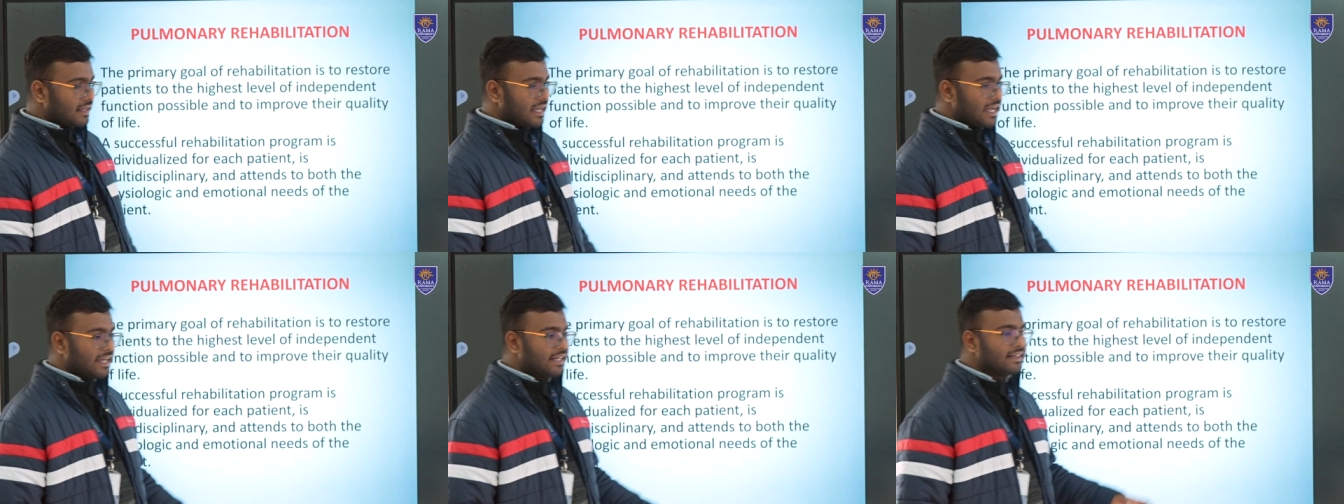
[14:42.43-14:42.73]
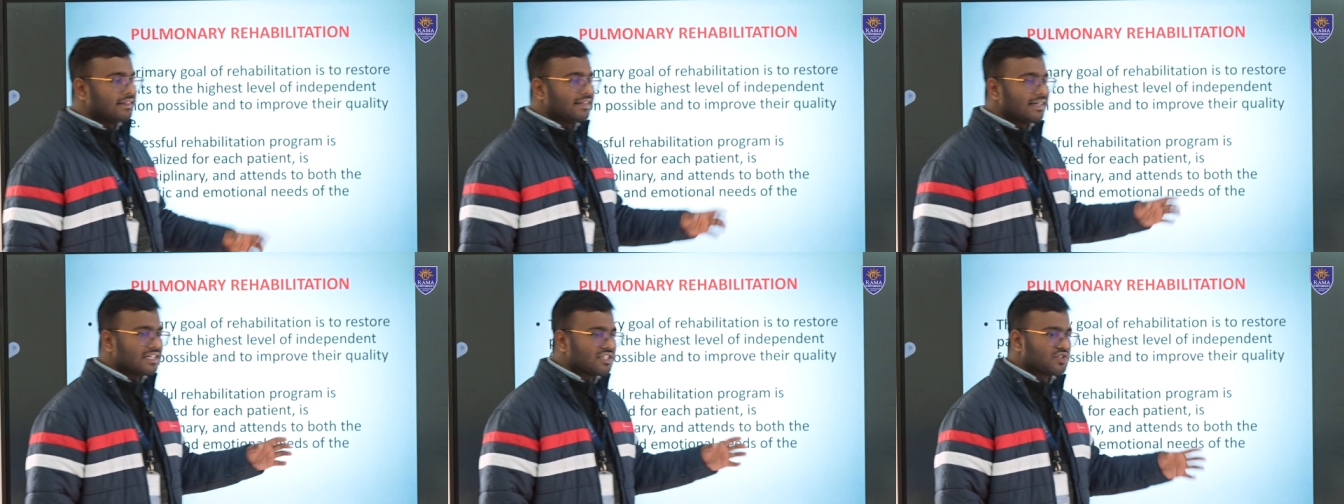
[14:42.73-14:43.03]

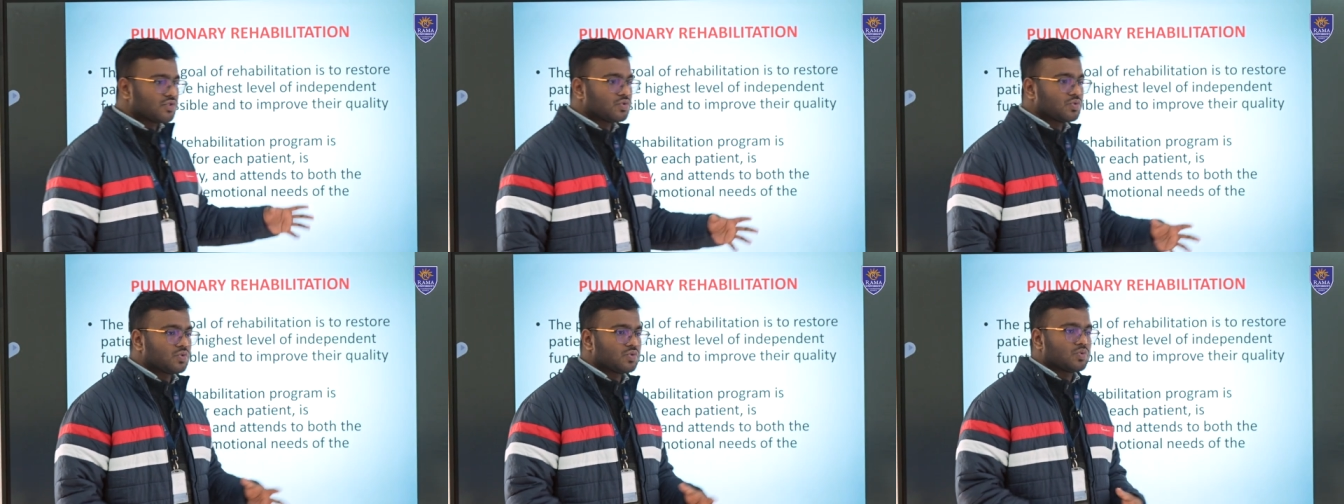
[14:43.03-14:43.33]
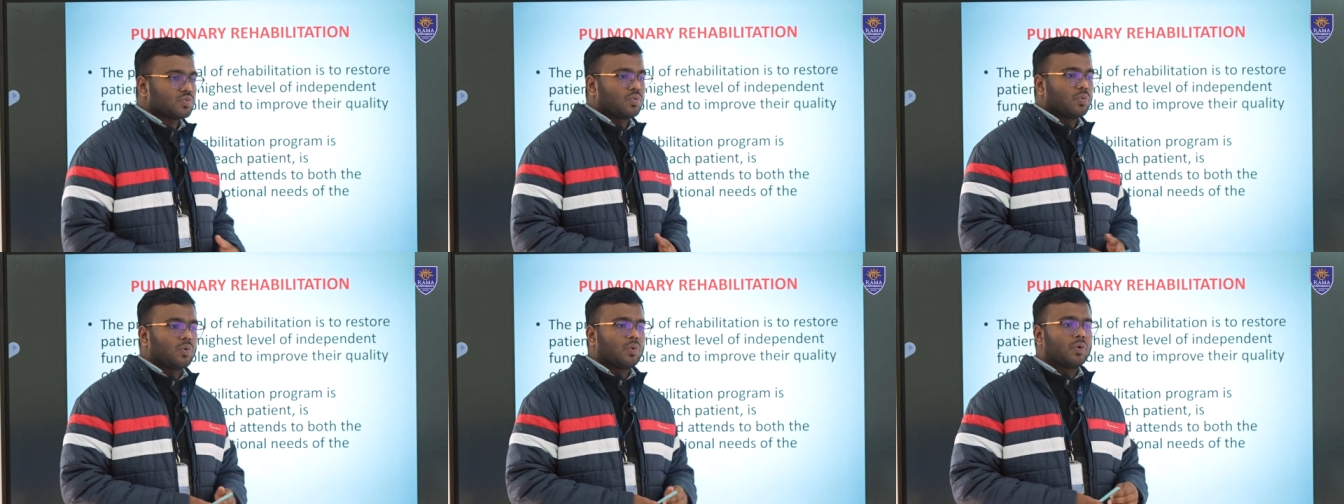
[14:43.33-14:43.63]
In
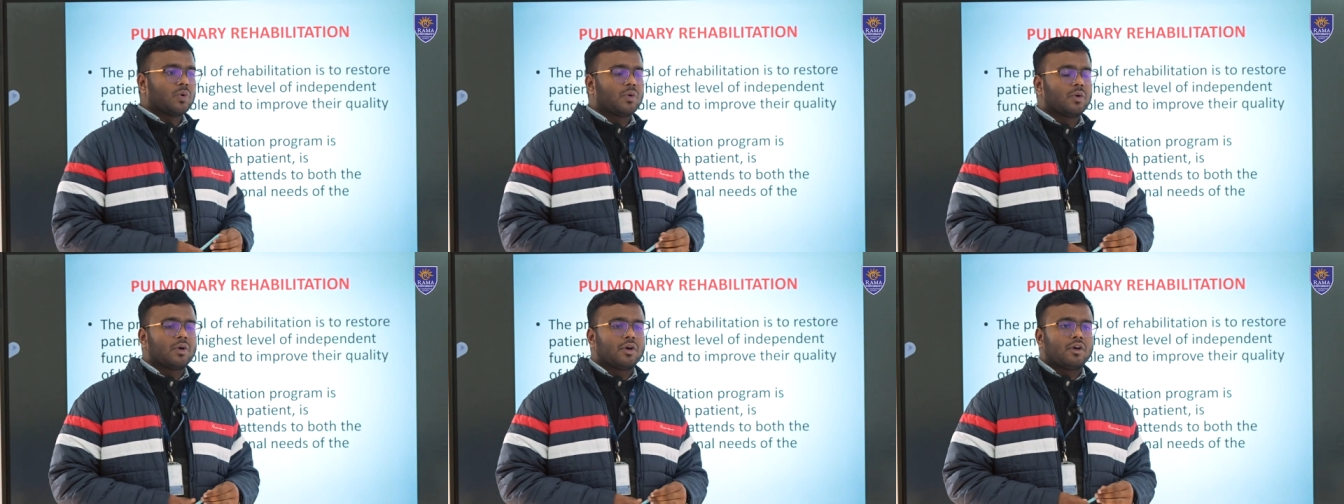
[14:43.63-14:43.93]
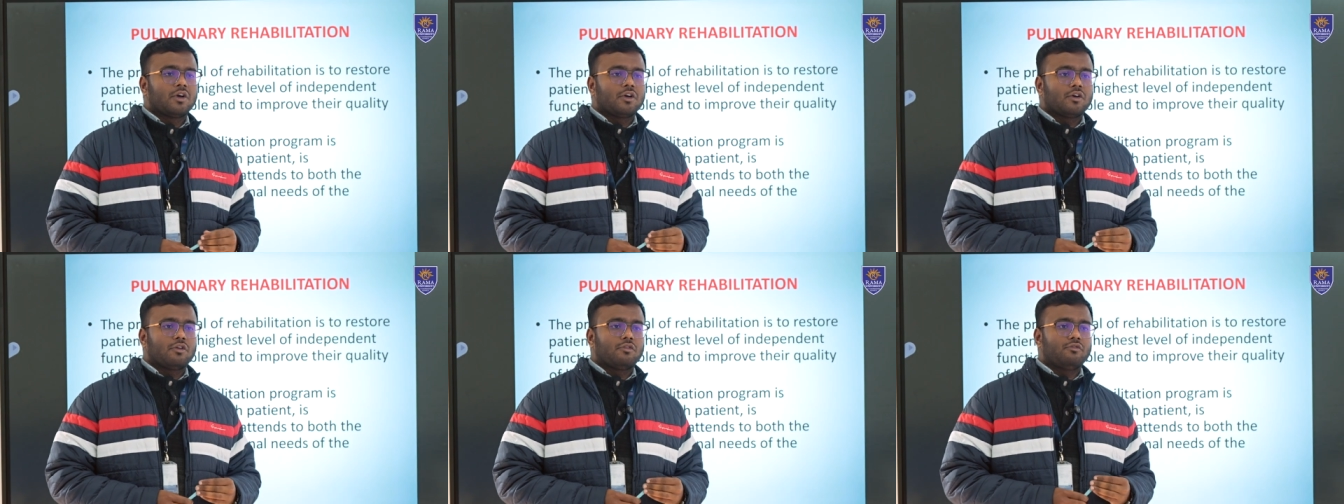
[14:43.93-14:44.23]
this,
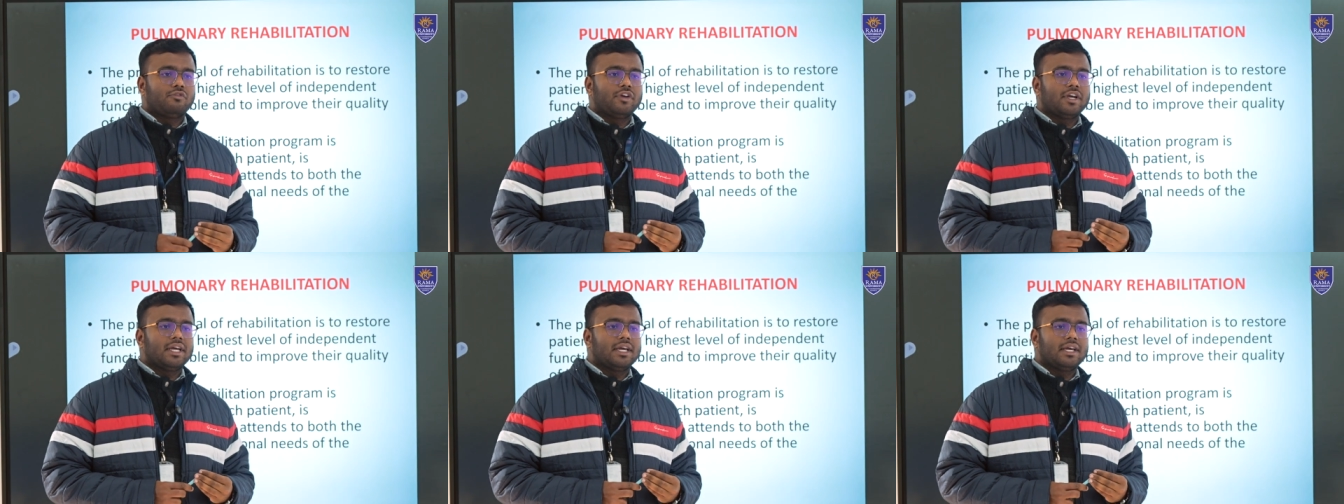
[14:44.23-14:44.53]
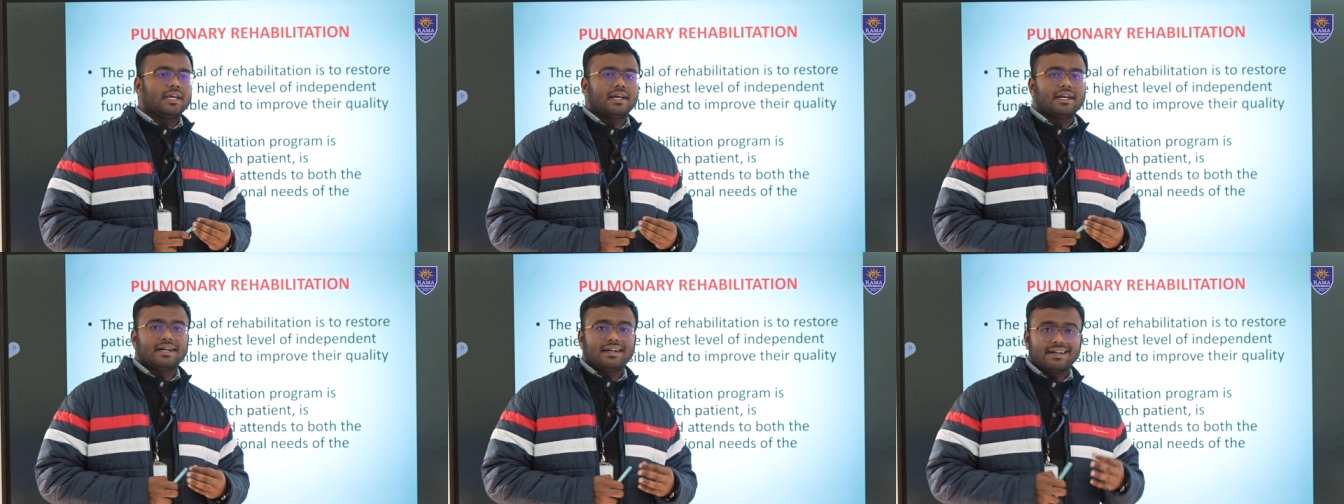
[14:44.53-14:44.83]

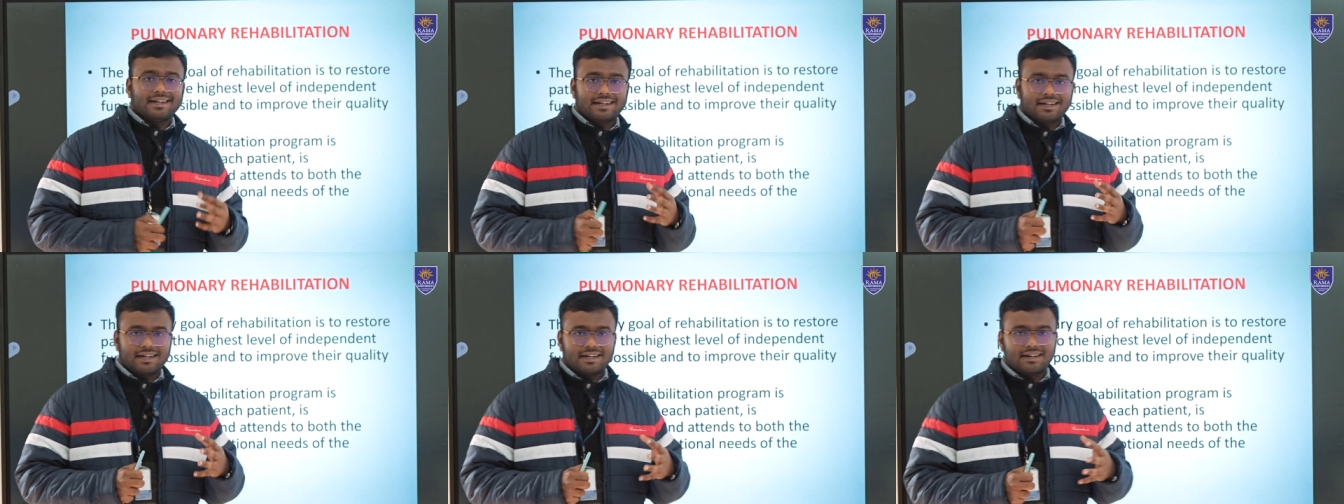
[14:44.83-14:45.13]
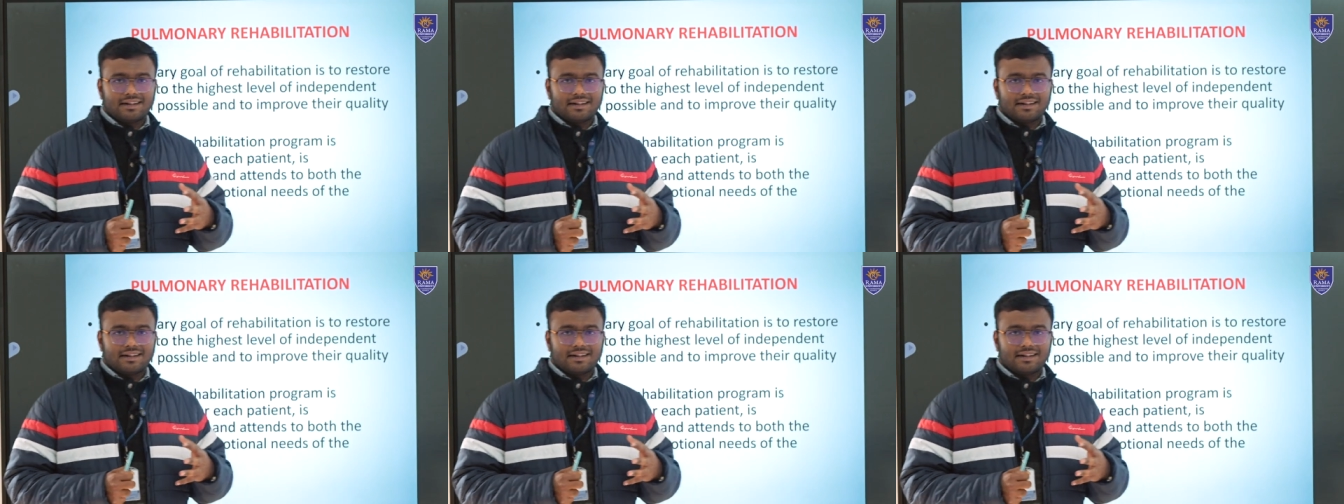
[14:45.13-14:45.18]
we